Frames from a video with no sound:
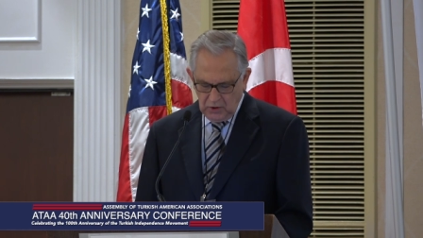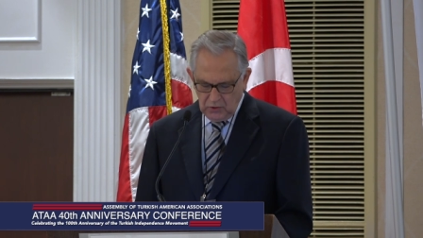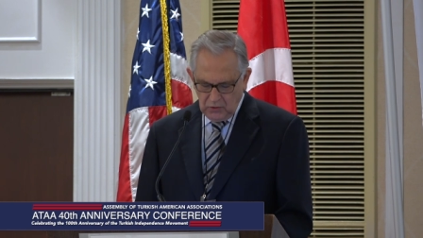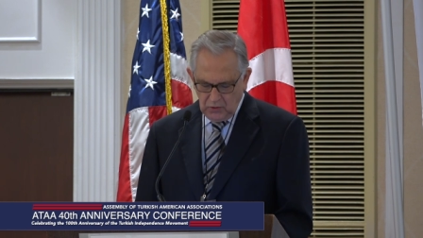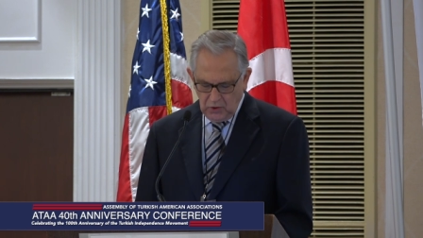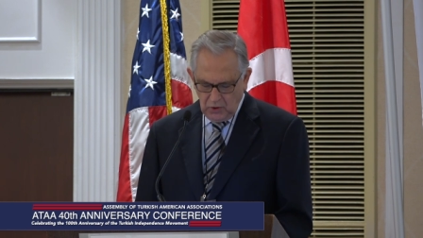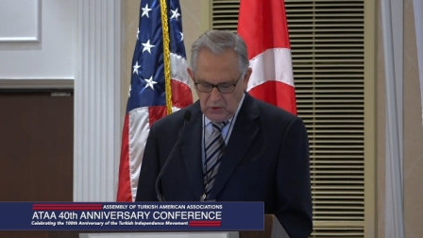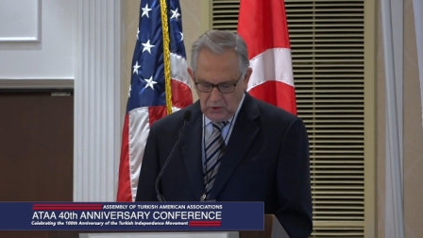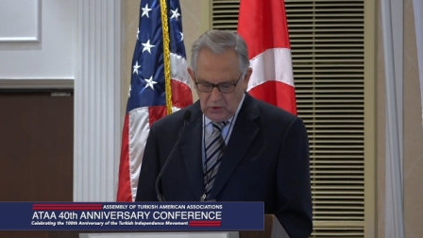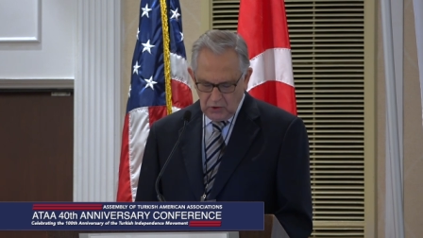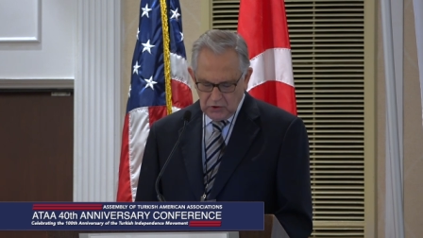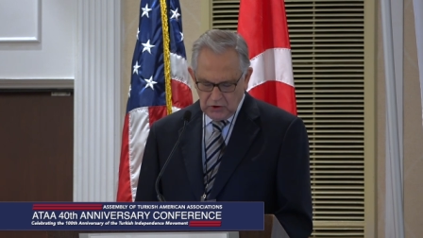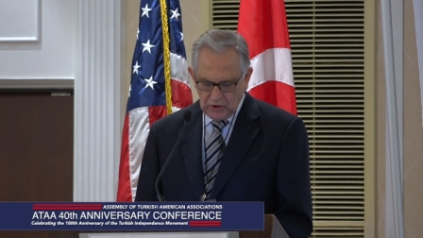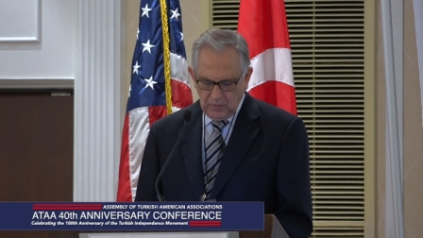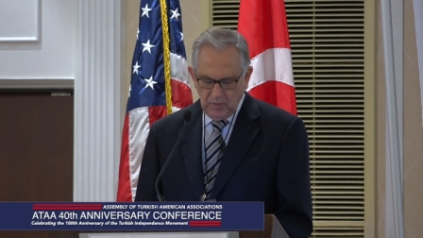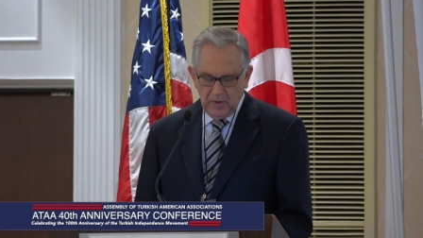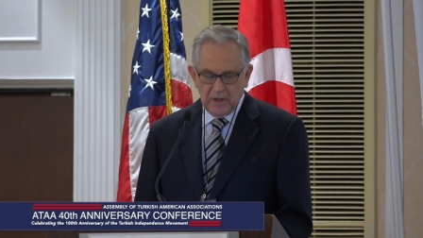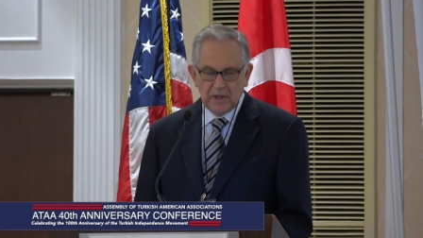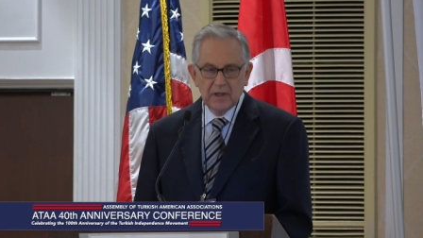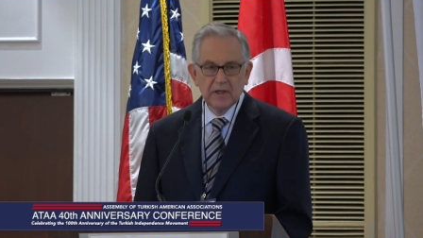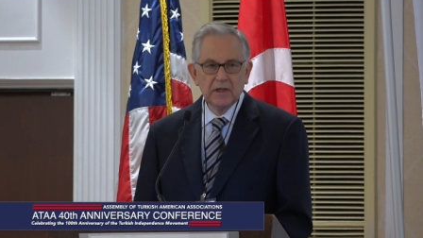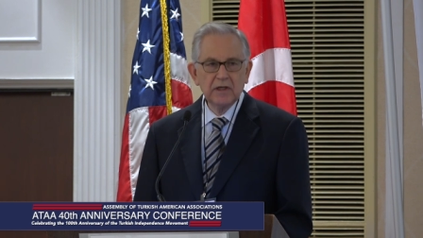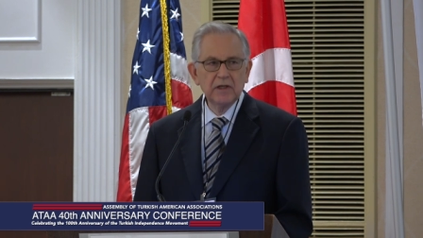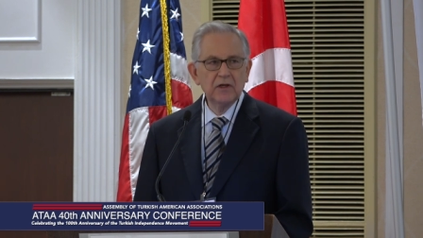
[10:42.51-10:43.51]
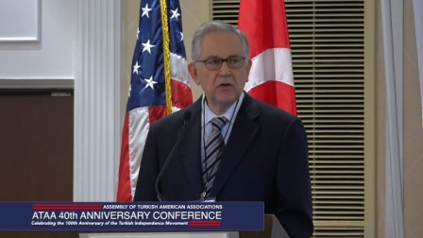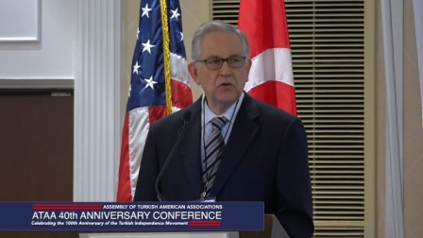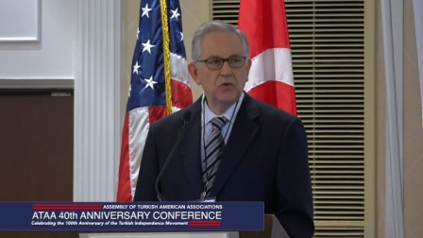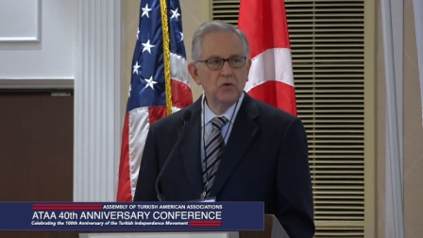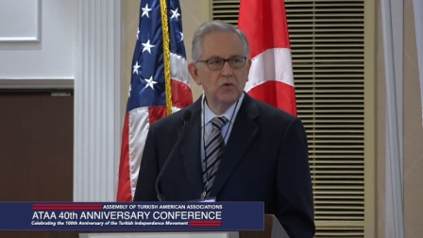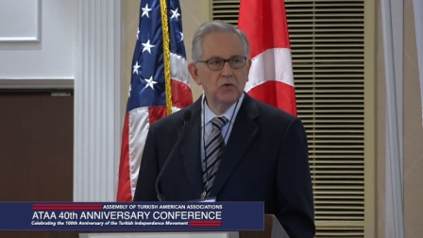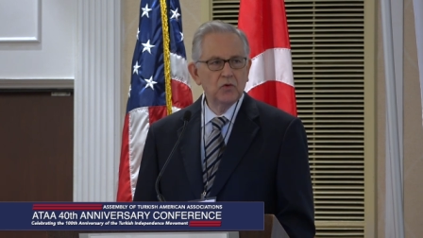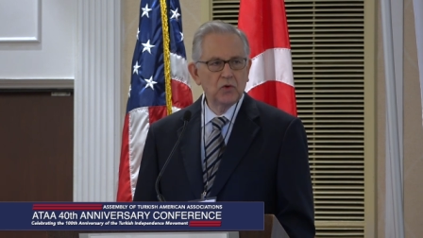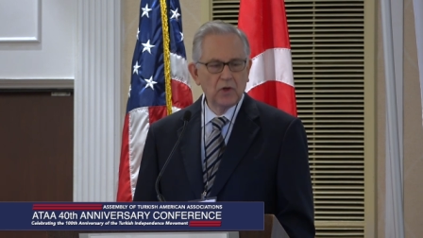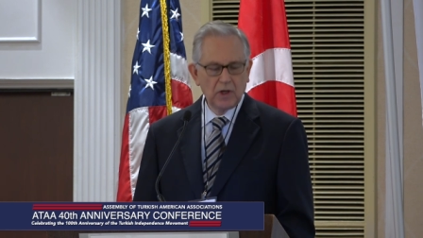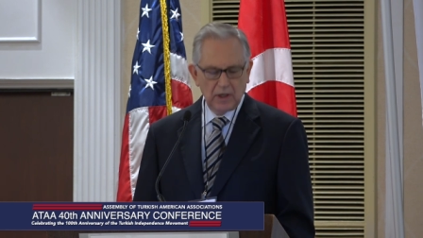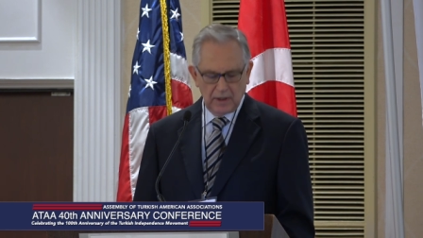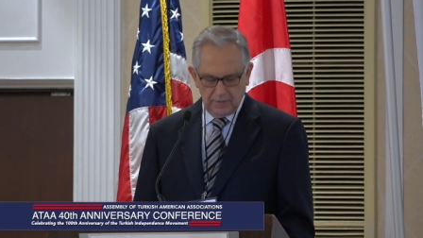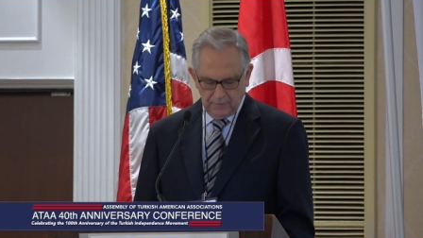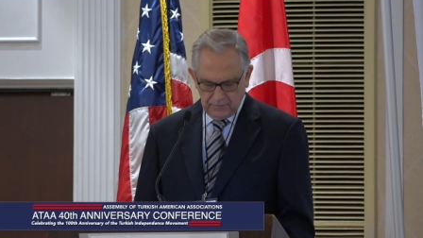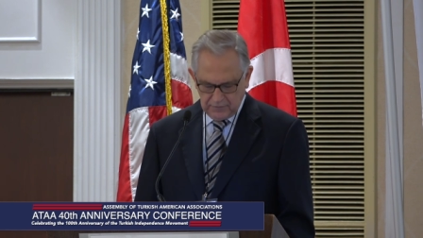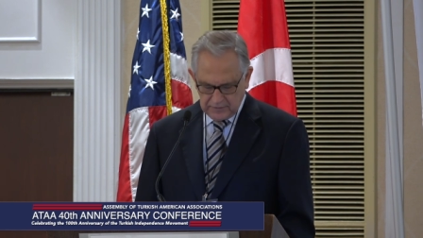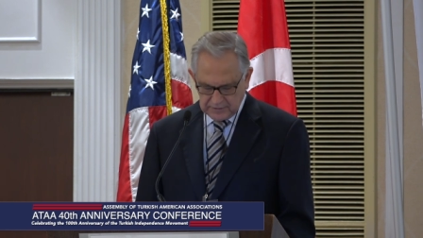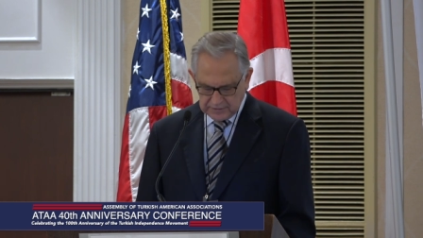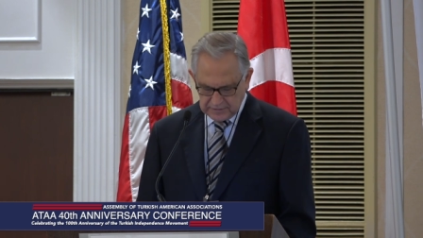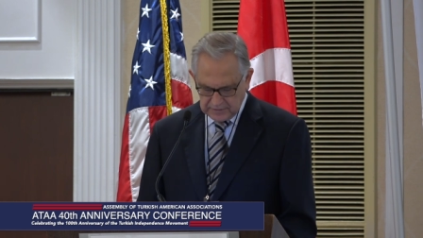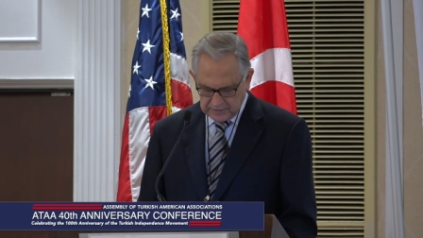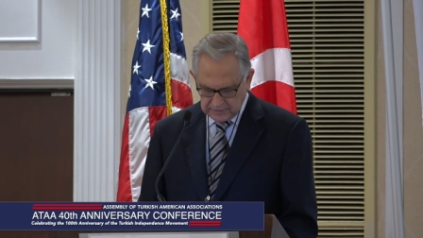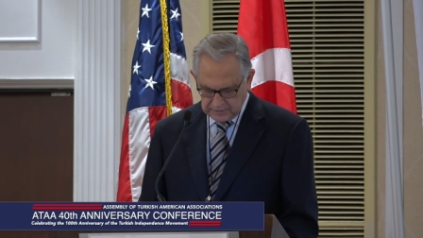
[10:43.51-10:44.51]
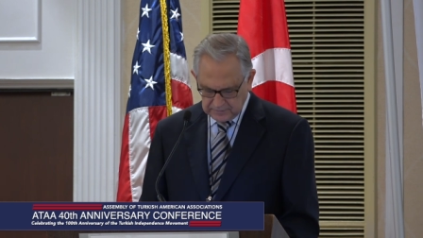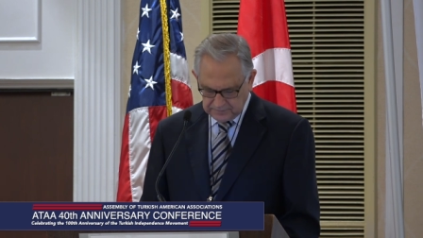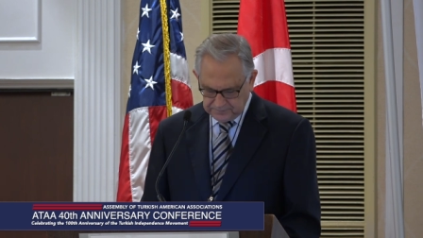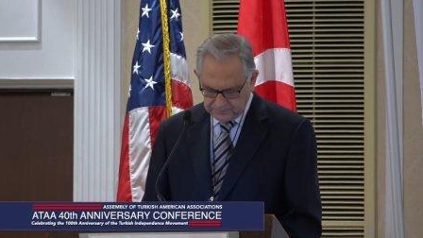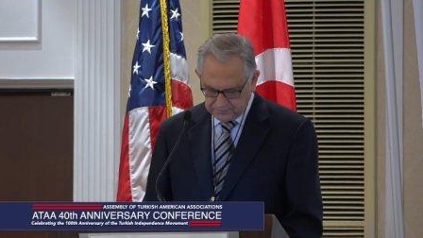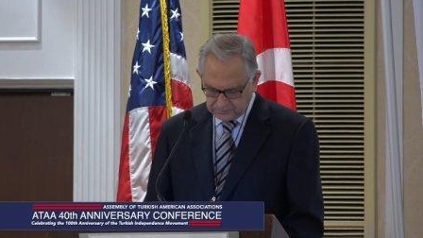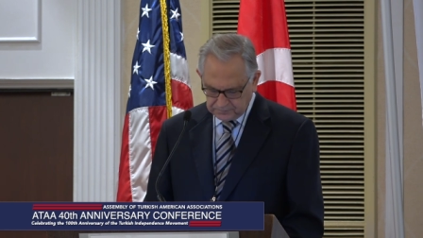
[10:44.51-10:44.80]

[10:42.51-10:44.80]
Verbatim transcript: Turkish-American Youth Conference.